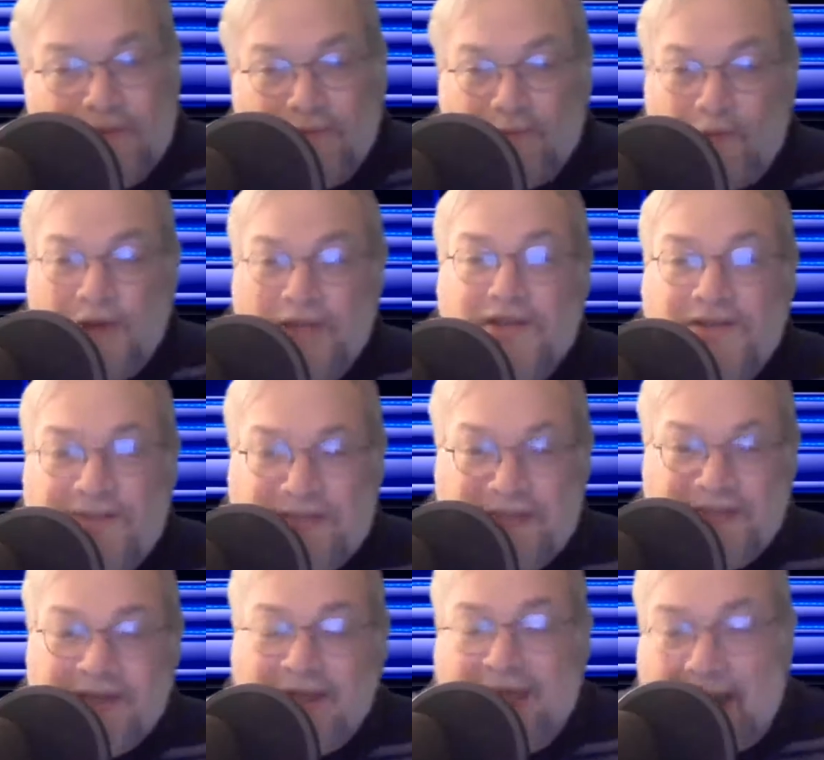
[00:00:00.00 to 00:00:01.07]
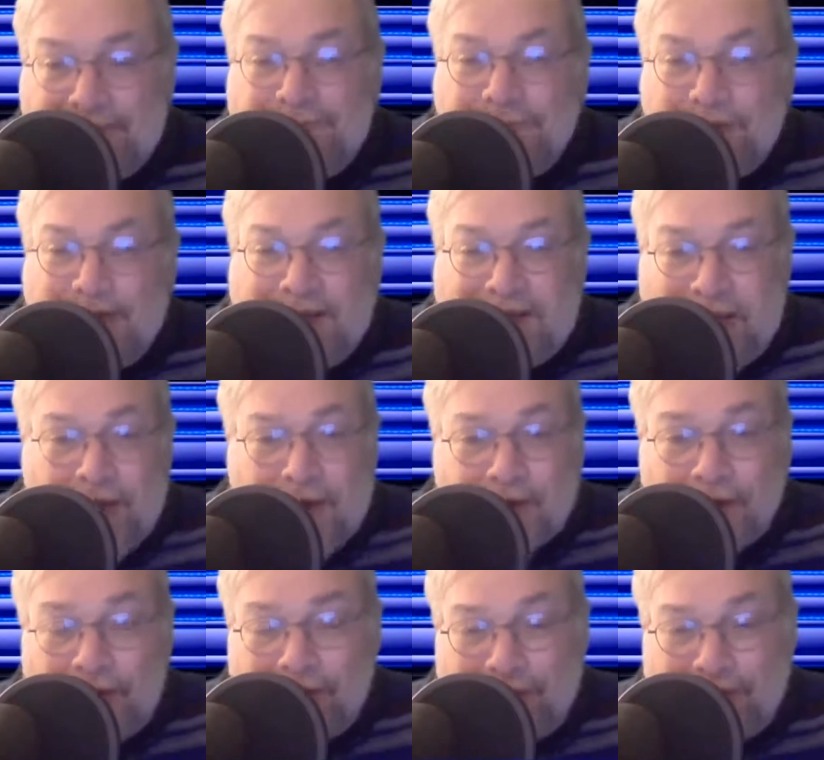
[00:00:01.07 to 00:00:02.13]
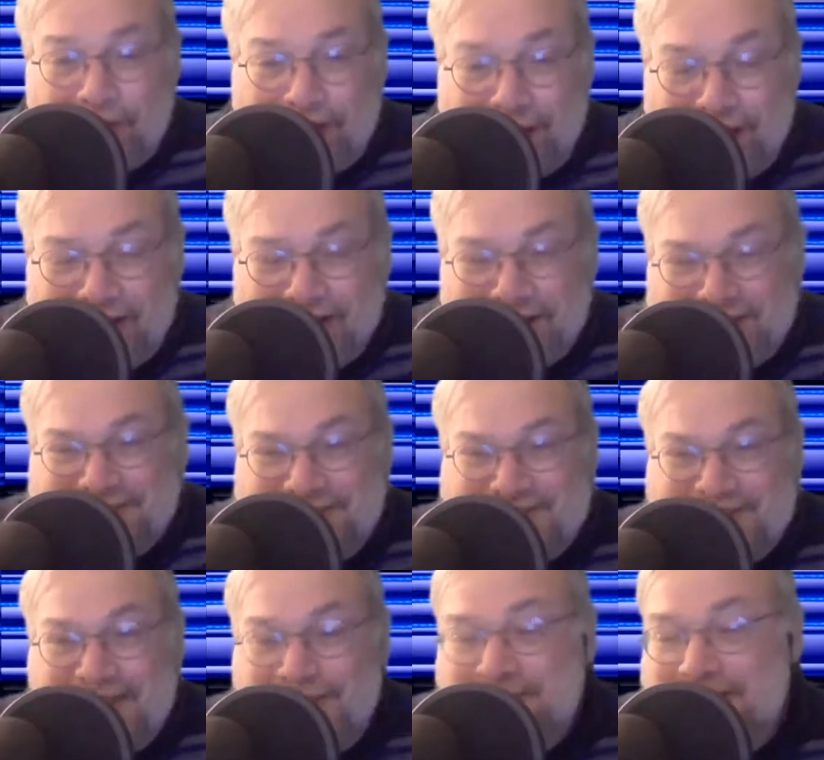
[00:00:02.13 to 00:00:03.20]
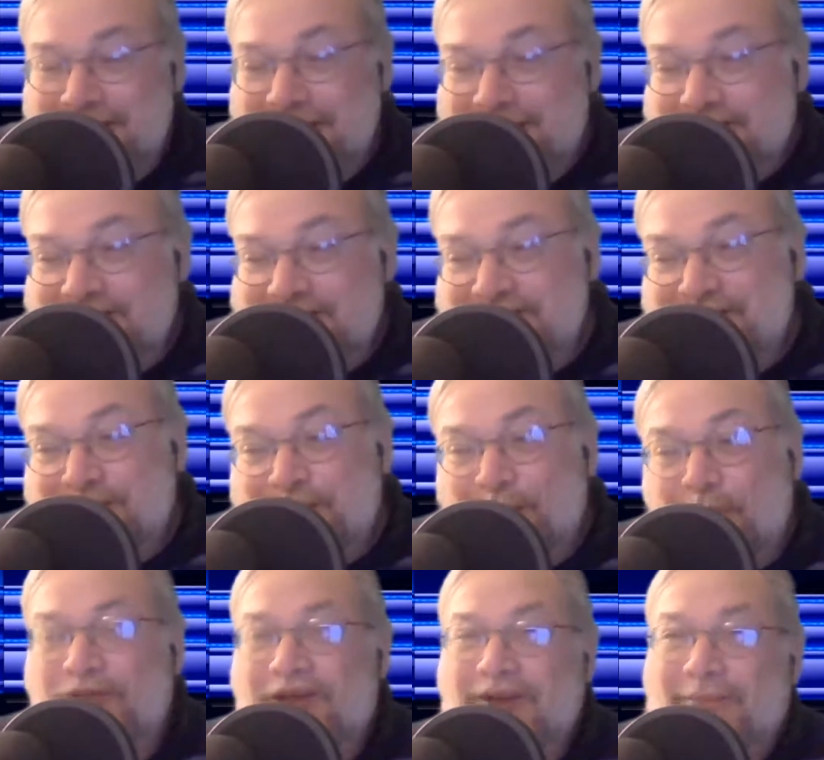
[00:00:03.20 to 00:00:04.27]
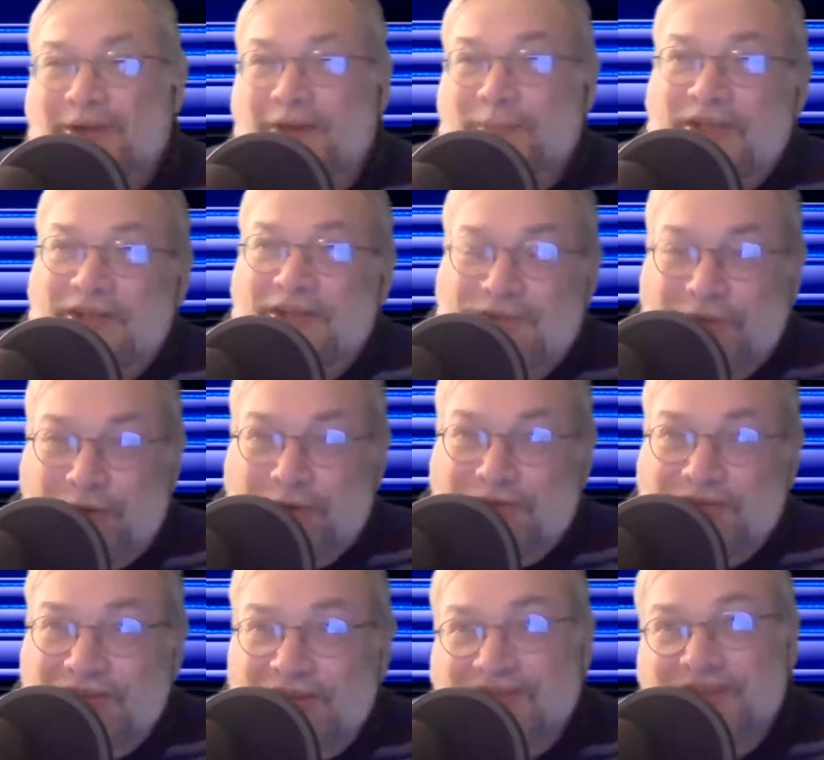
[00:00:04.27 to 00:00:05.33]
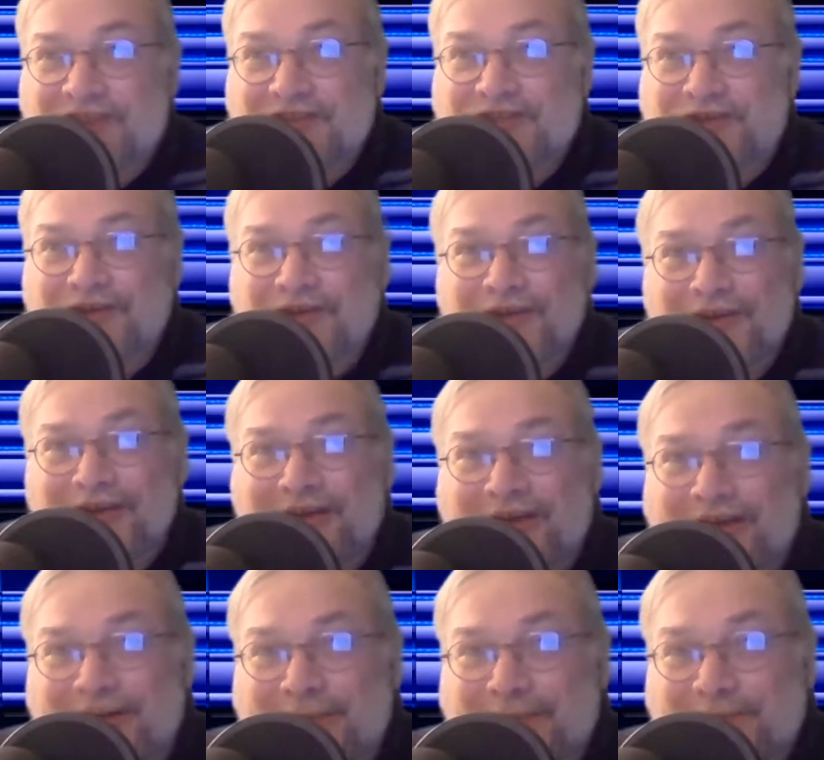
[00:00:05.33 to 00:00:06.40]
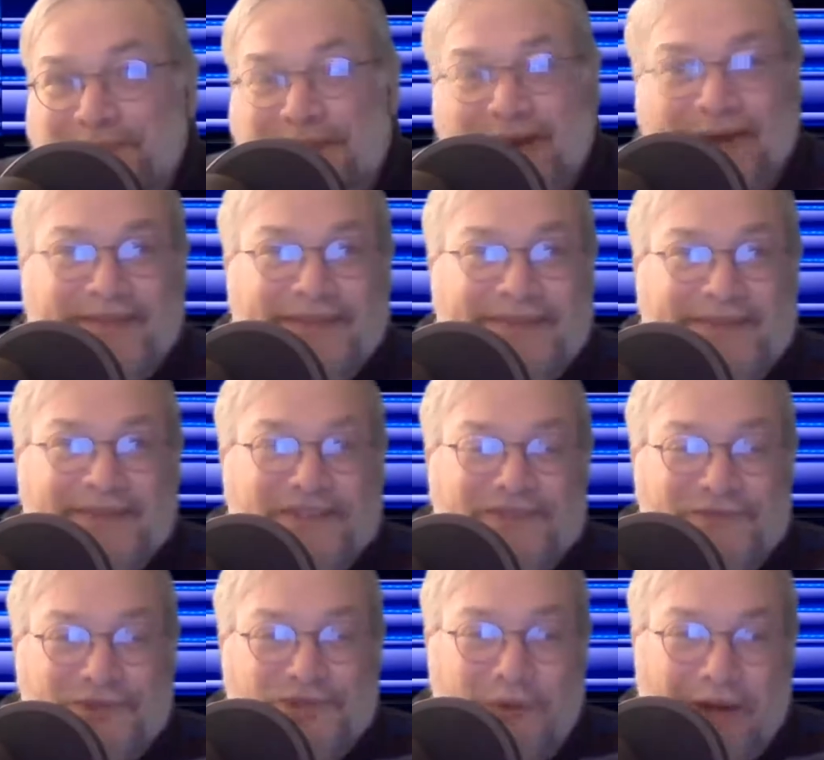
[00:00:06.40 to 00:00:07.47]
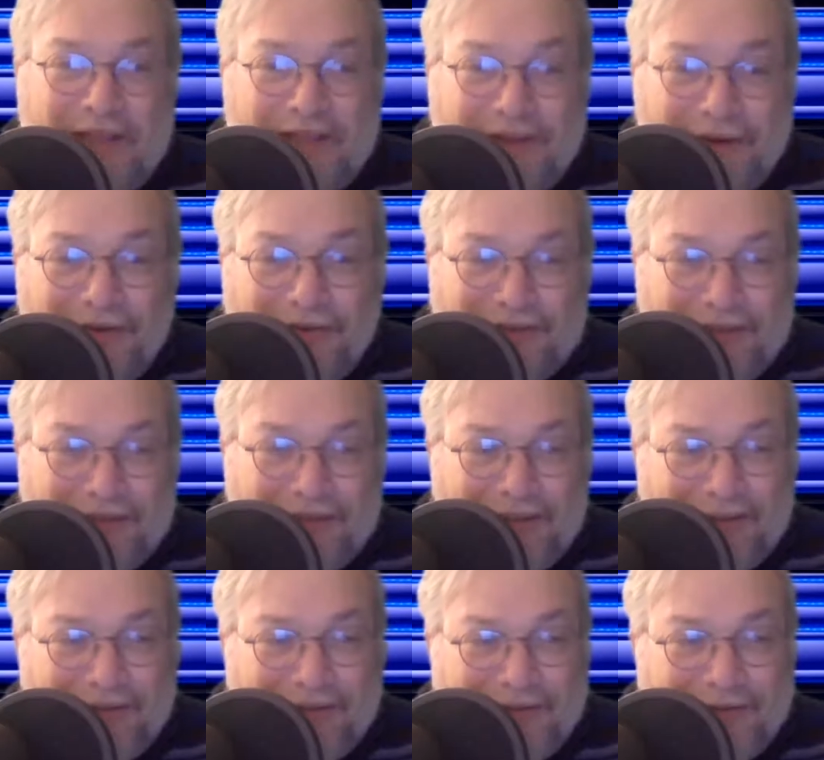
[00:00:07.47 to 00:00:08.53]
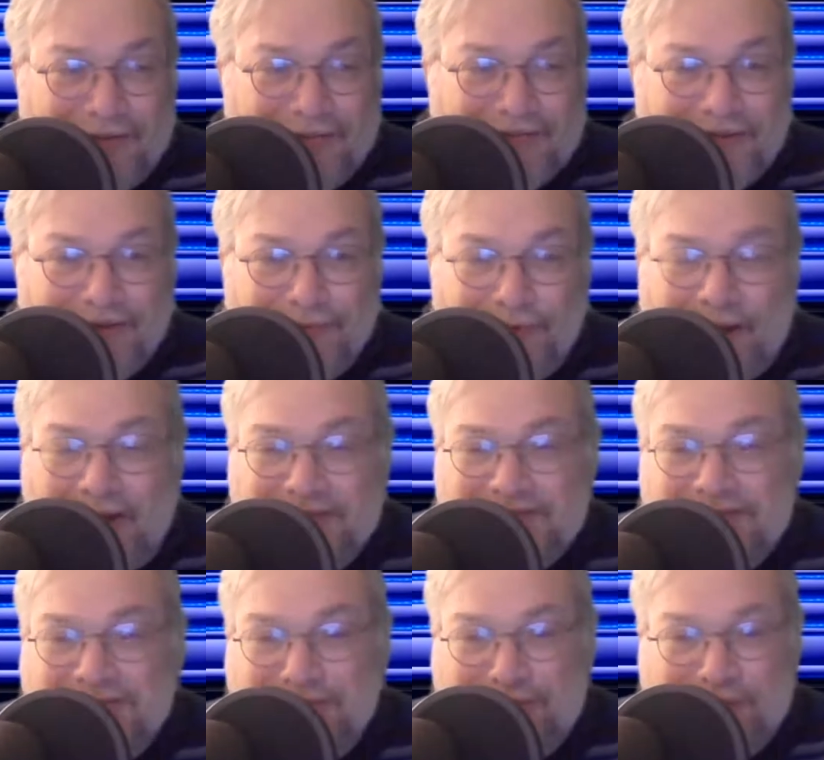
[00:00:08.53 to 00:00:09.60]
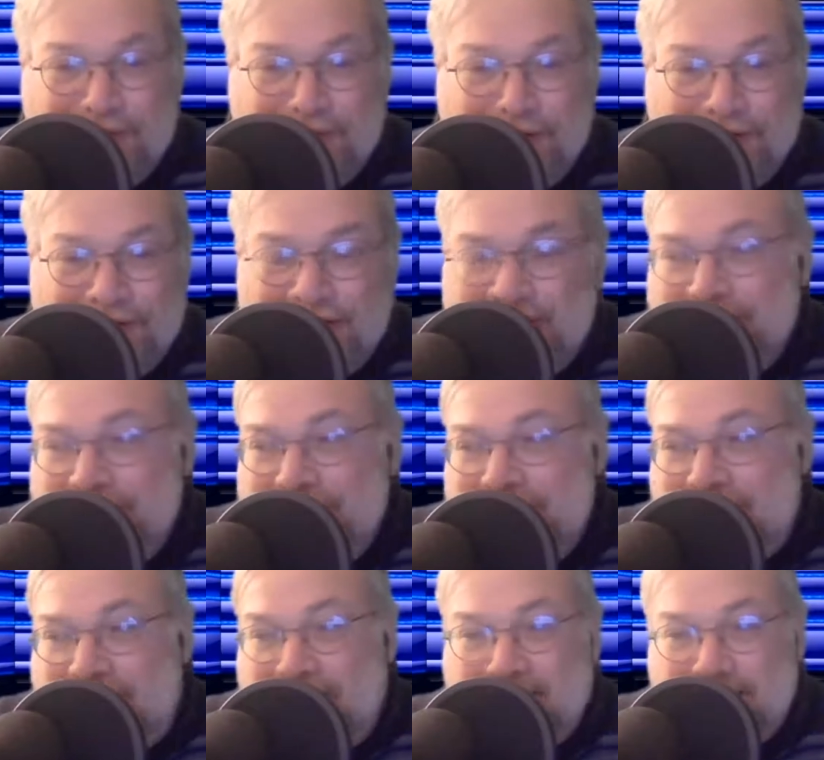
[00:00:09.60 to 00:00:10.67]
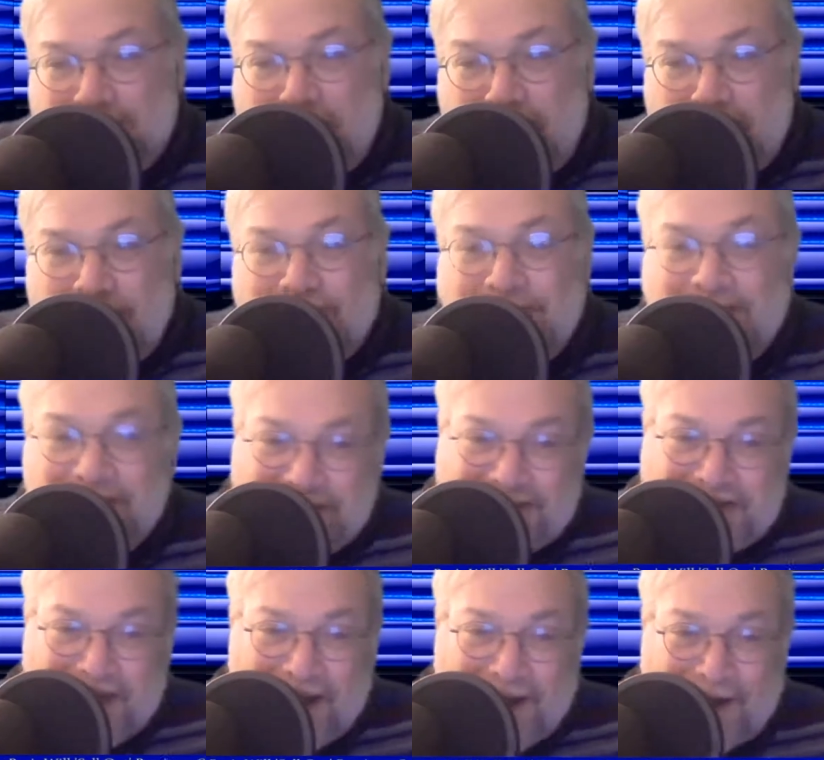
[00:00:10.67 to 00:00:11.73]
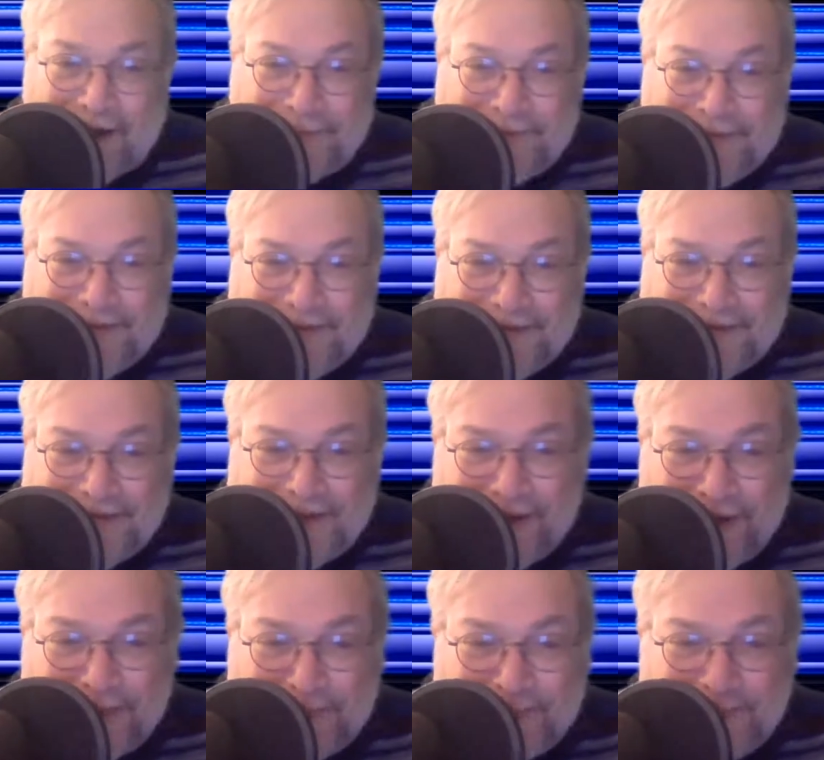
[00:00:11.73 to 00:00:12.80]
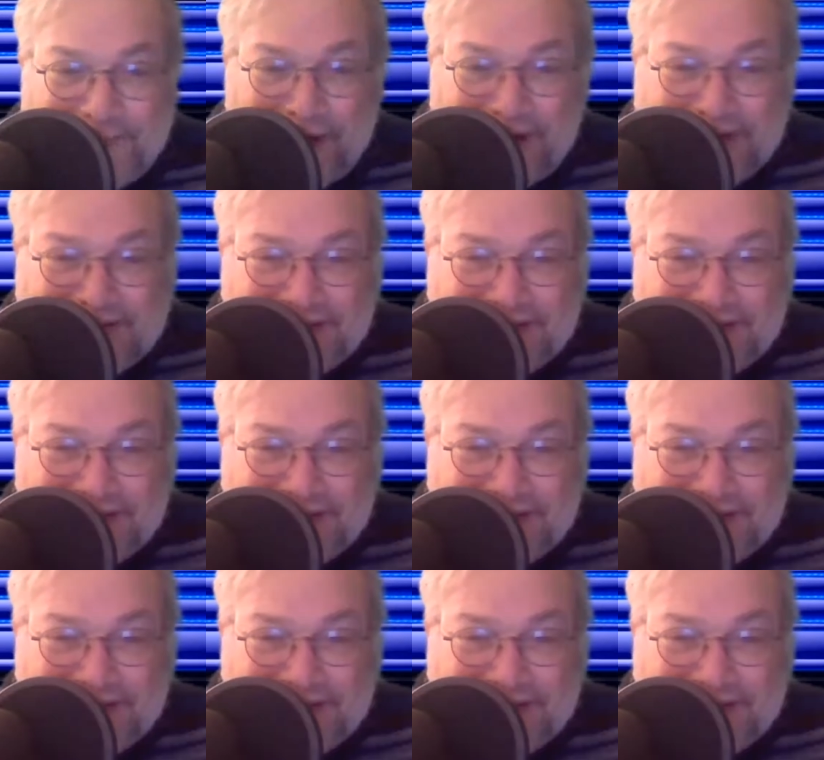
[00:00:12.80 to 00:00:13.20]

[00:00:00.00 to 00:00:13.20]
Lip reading: what he did every year at this time. This is the cool thing about being a social studies teacher. I did this for 20 years in the city of Rochester, New York. I loved the job, but